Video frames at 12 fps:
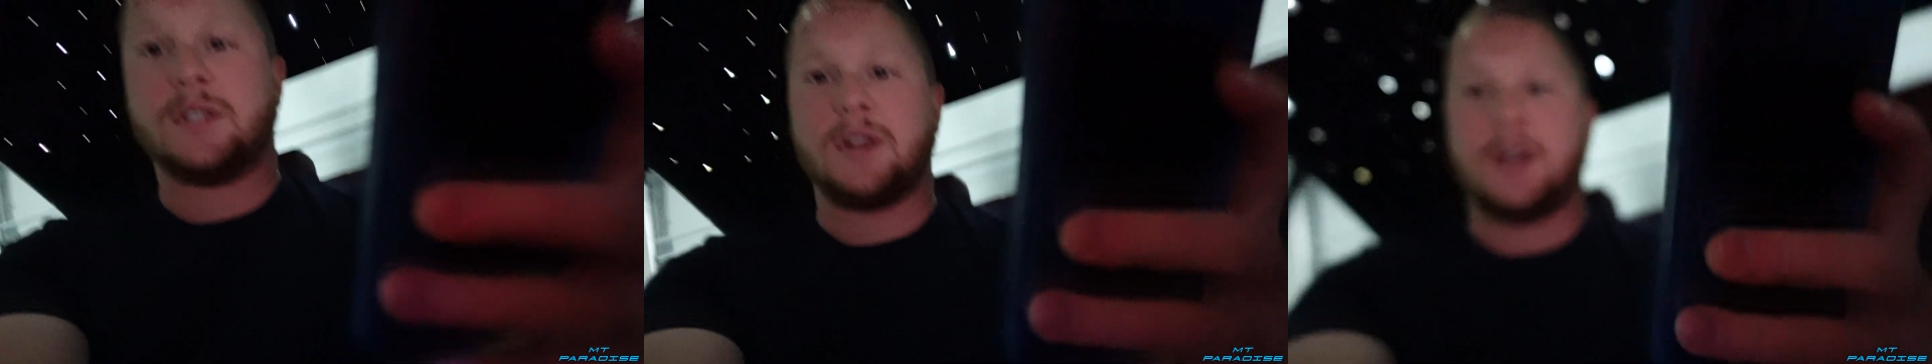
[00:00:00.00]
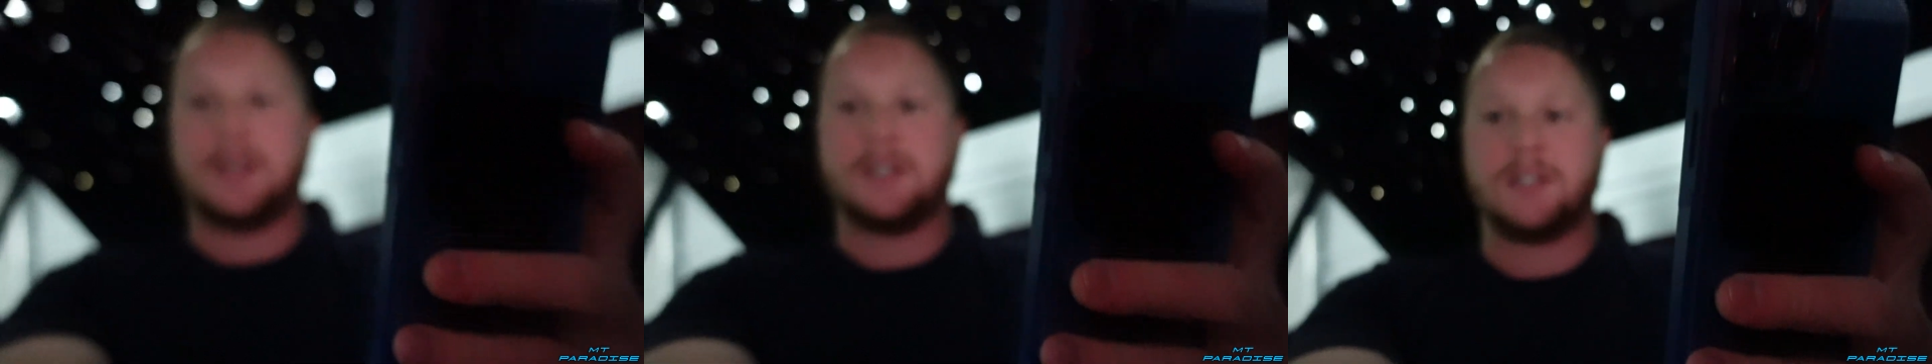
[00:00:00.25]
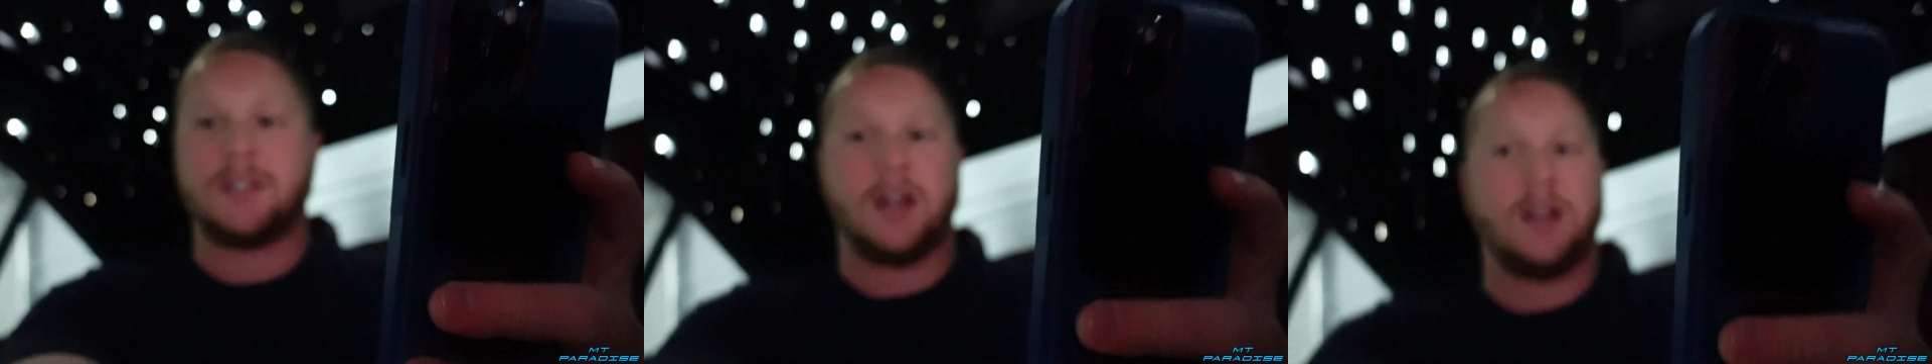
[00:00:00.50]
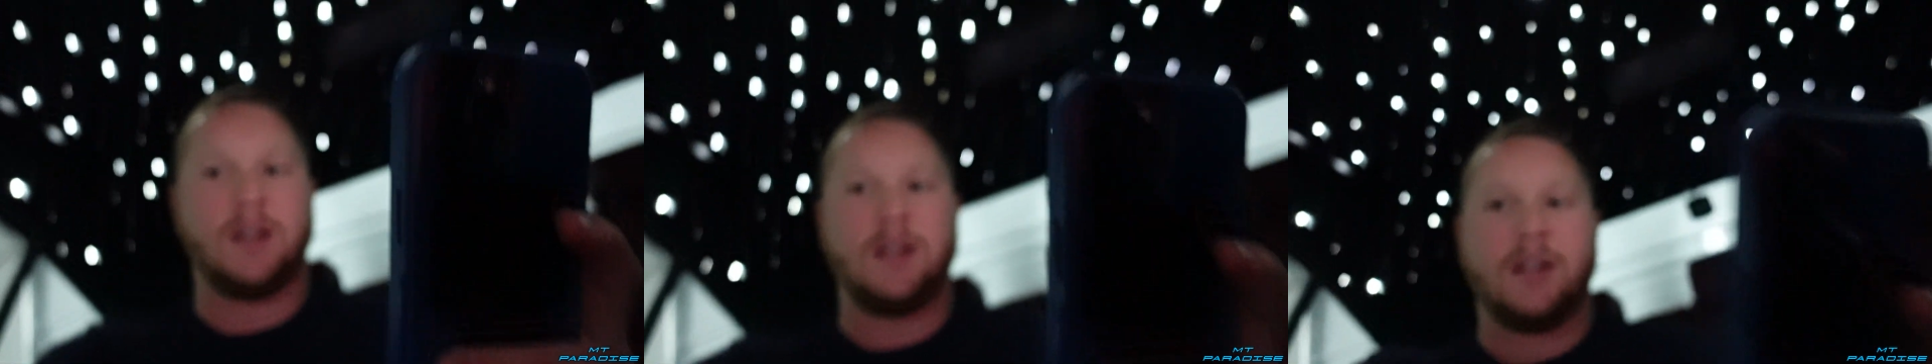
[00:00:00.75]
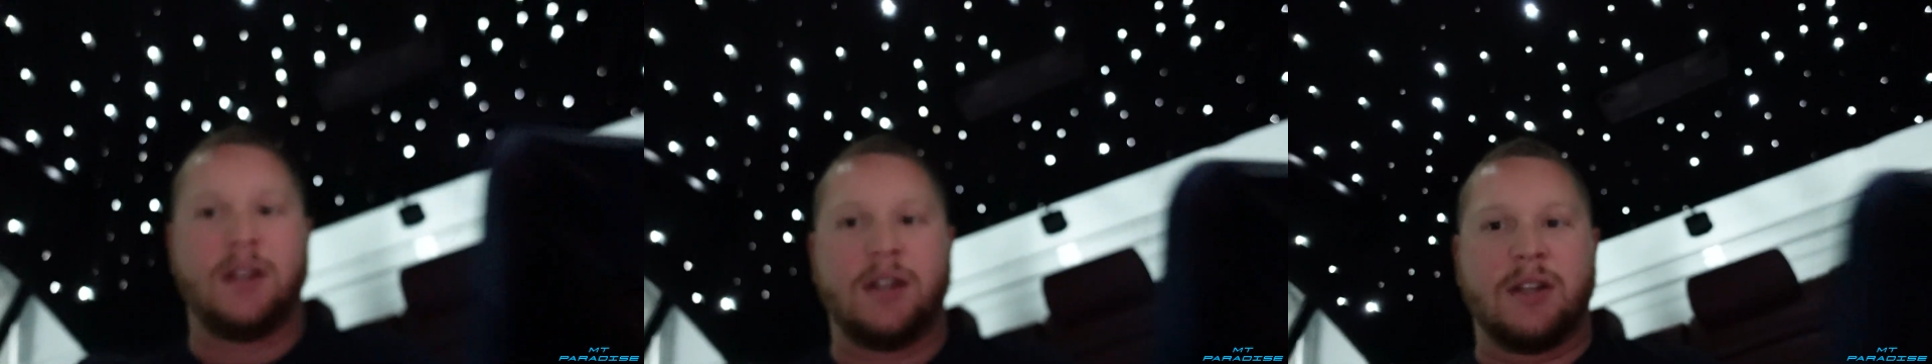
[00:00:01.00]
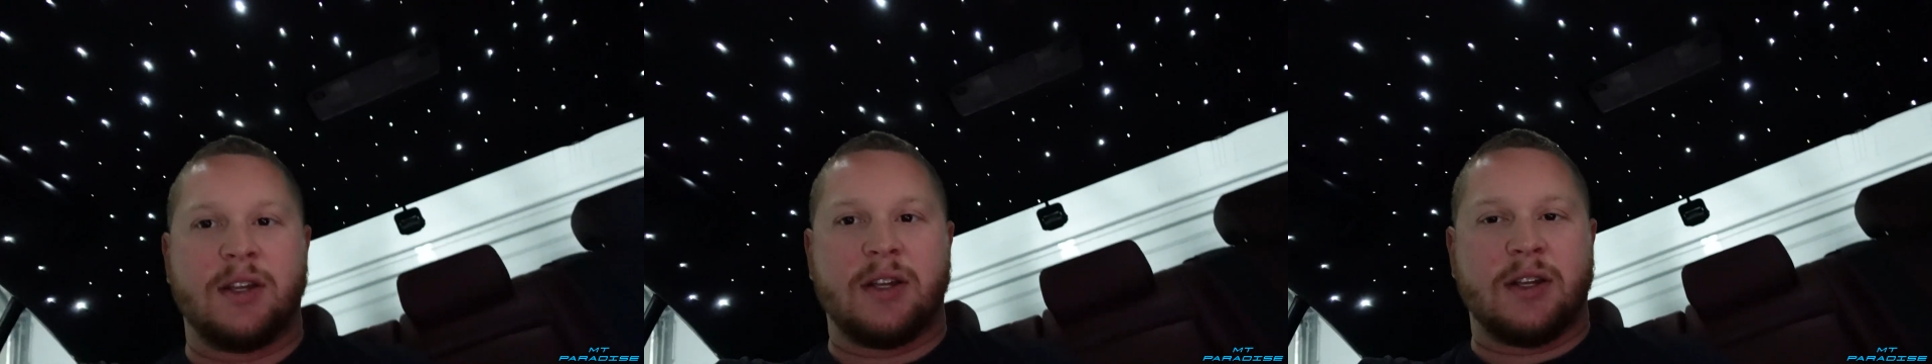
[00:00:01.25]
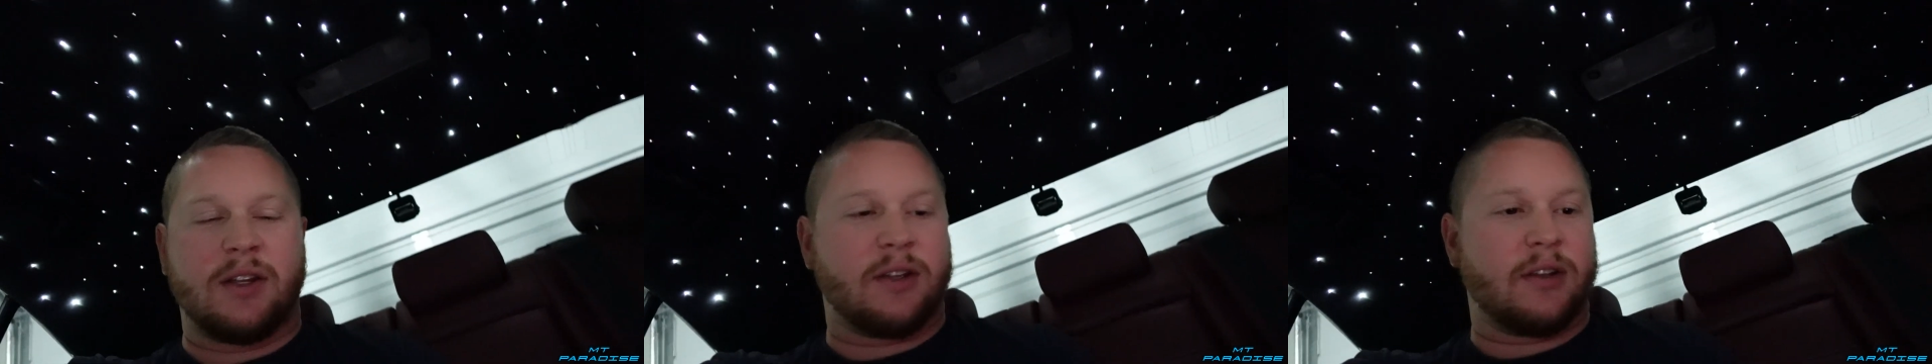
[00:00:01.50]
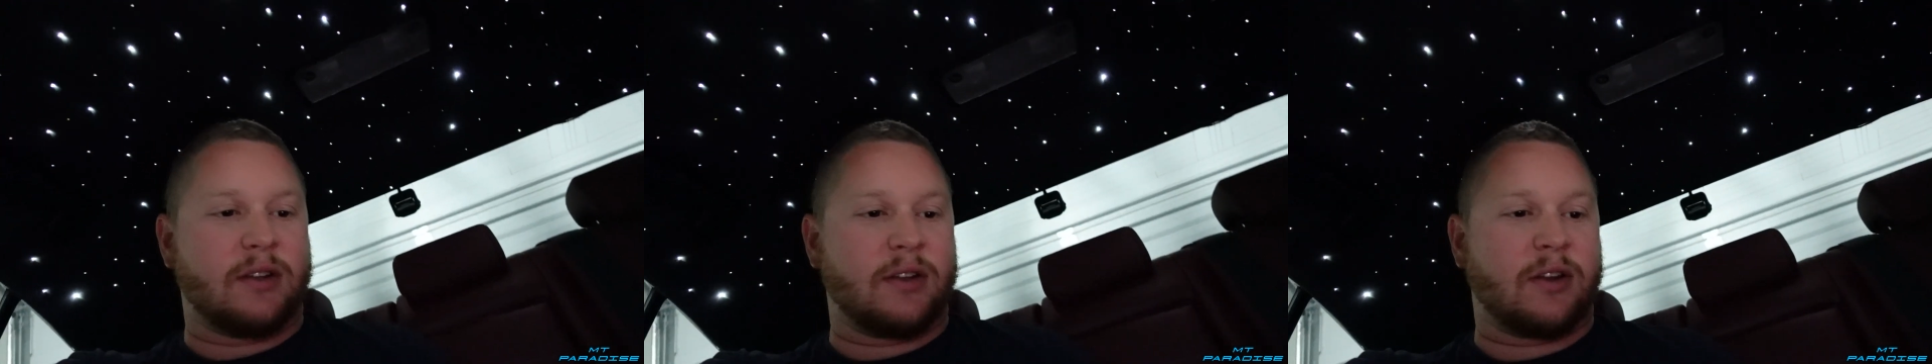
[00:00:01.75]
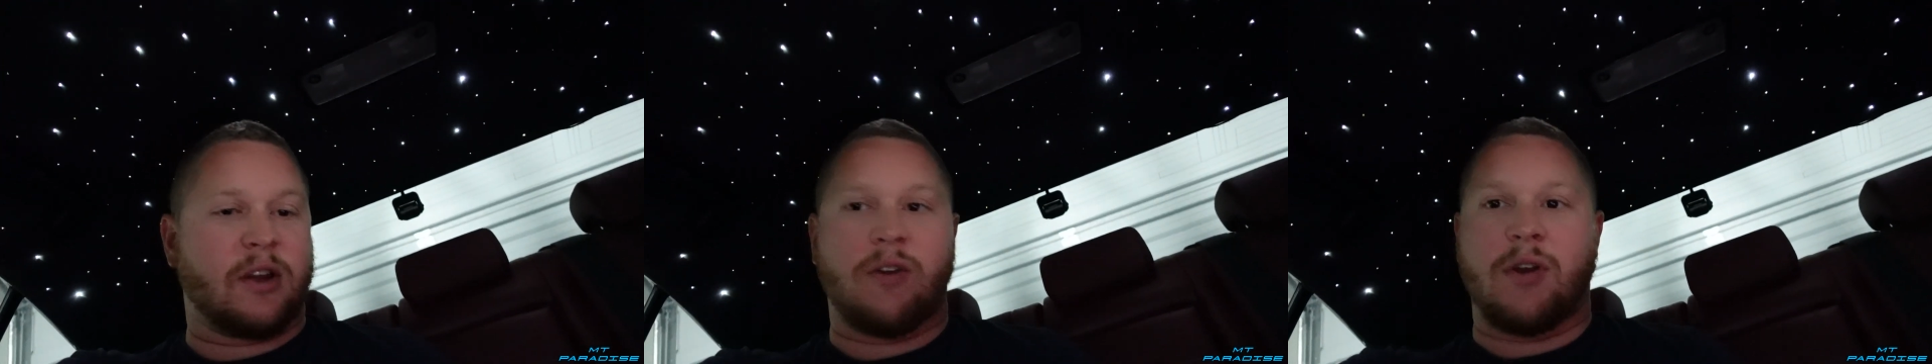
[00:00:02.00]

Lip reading: So I can just kind of go